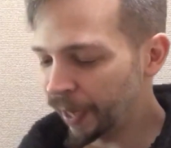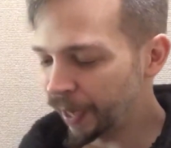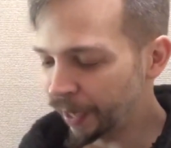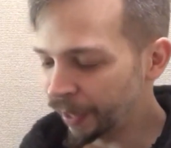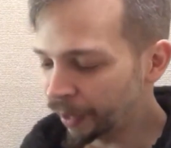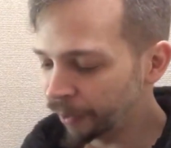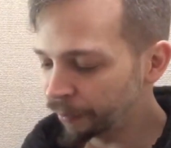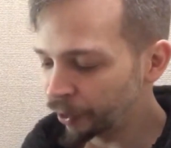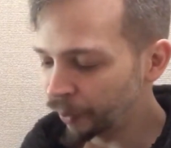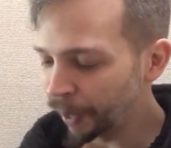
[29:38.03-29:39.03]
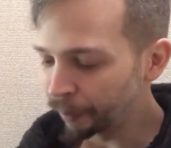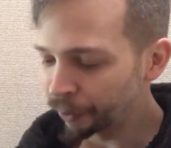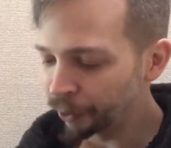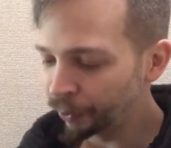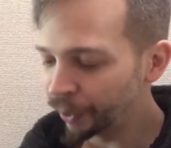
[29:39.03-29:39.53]
it gives you an
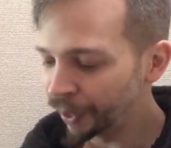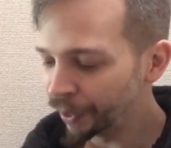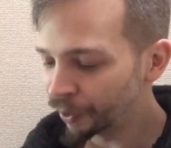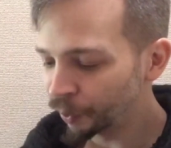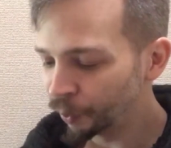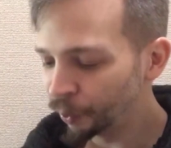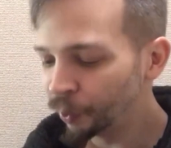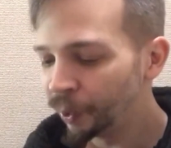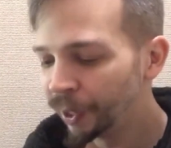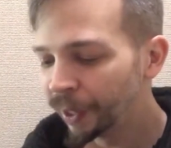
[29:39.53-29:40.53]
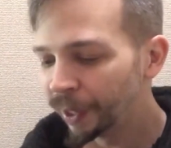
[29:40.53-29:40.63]
opportunity to